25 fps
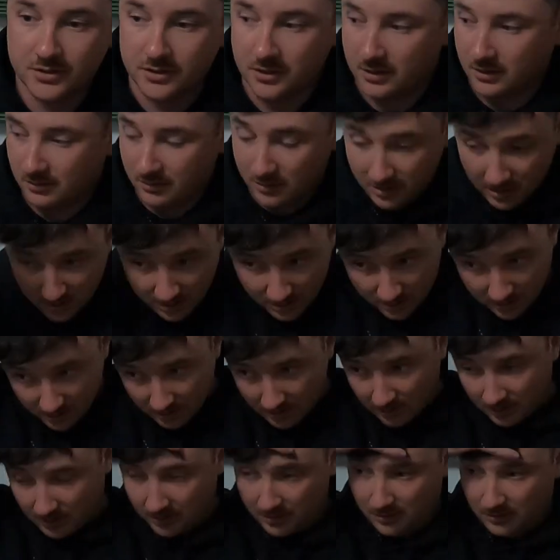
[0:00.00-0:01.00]
So
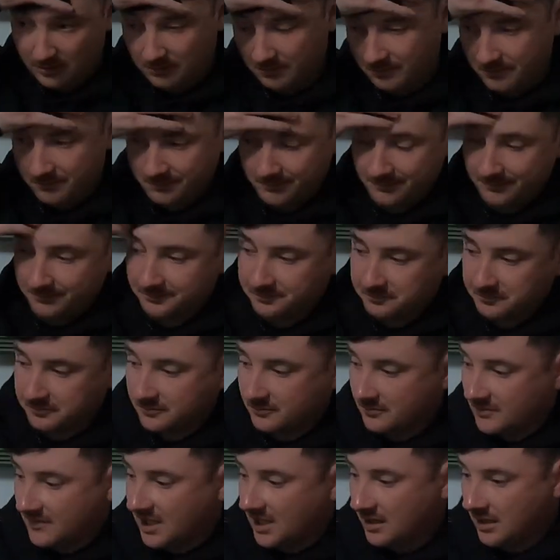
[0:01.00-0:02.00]
I
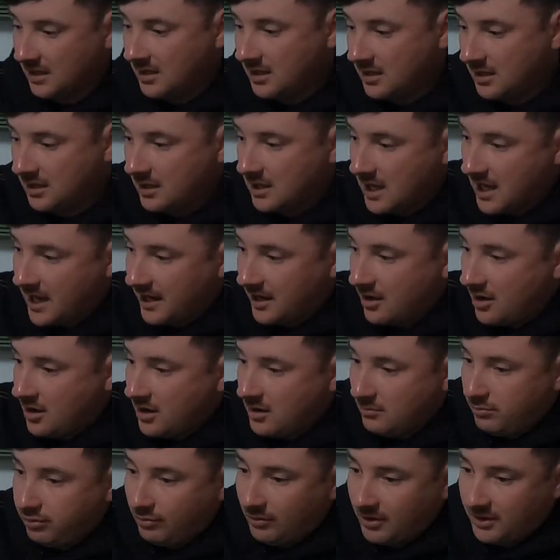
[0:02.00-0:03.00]

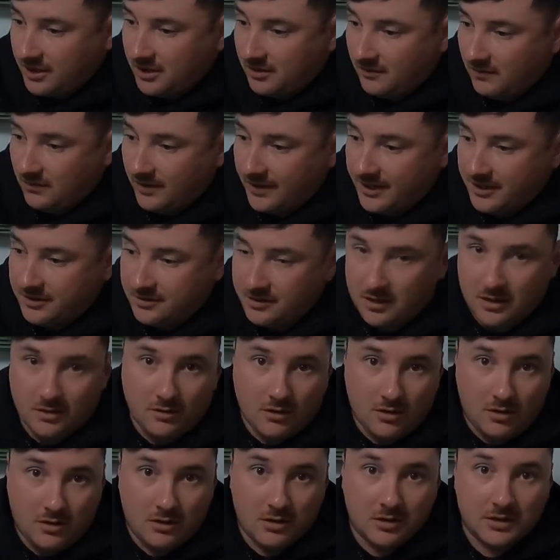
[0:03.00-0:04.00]
caught plenty of lake
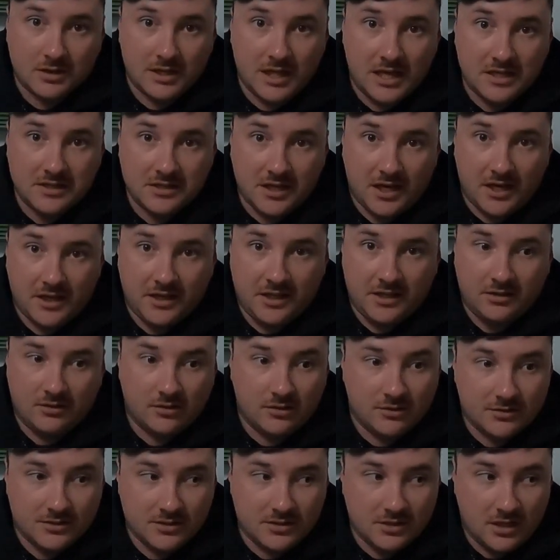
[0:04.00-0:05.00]
trout on that tiny
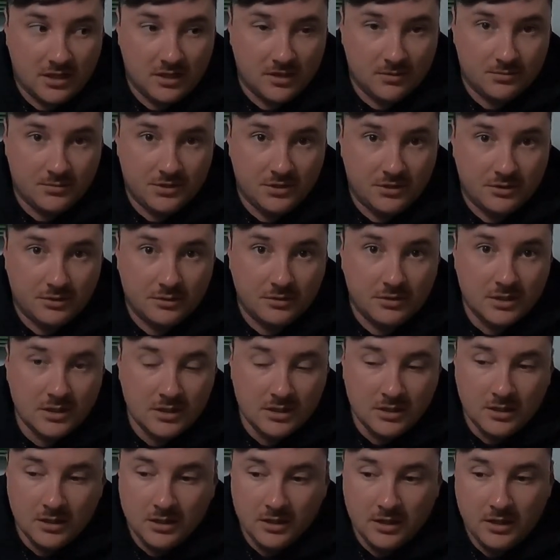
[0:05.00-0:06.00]
little setup too,
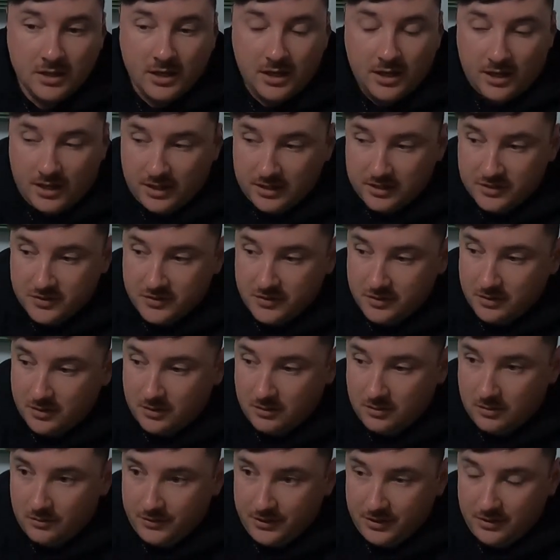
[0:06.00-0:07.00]
and
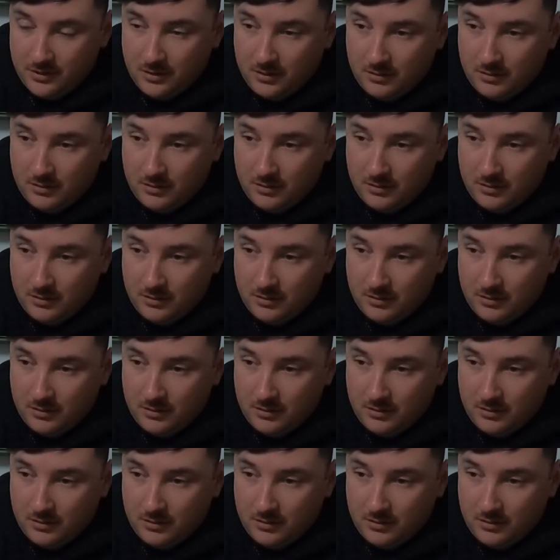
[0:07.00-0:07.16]
so